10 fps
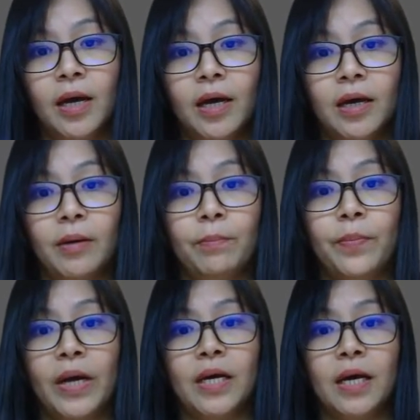
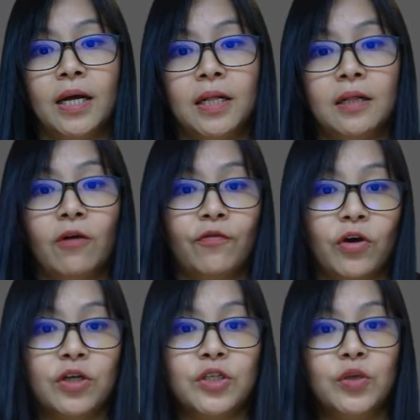But of
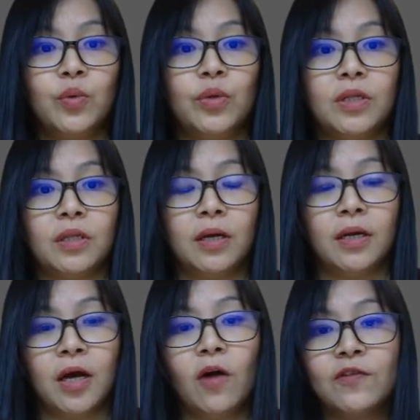course, you will
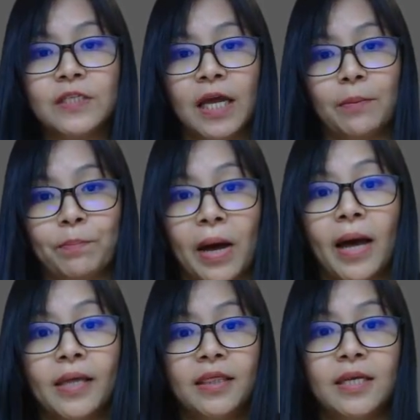offset
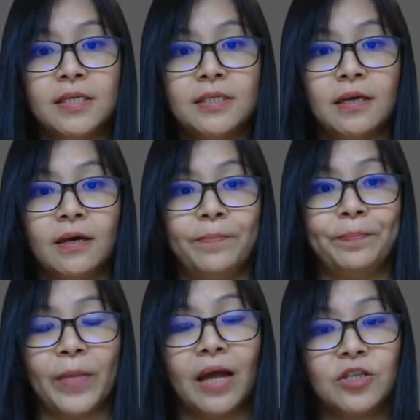by this
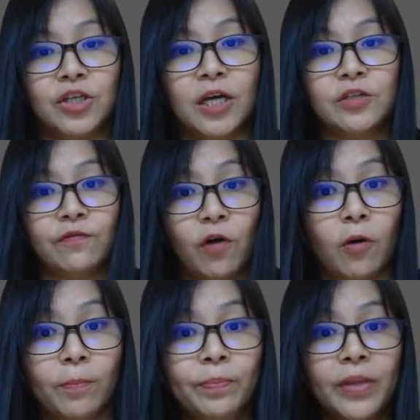uncharged
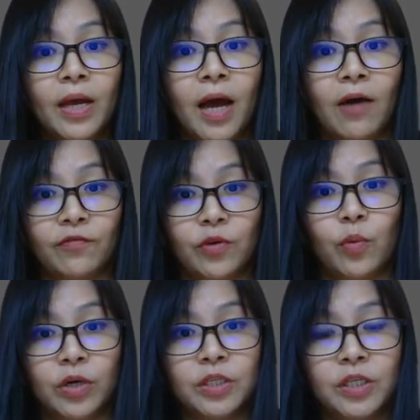form
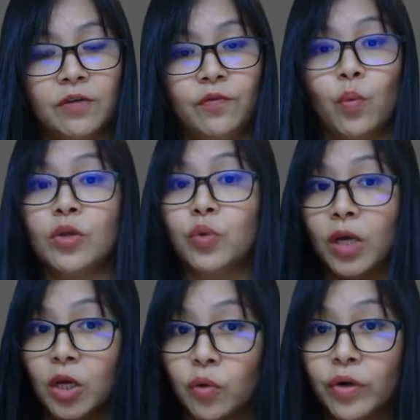afterwards if you want
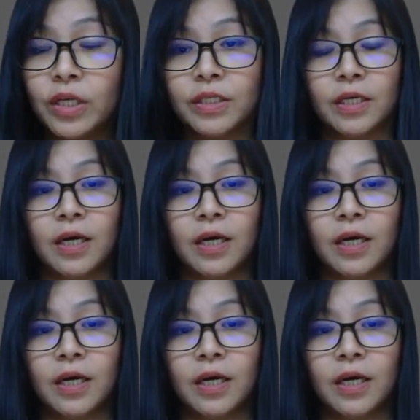to increase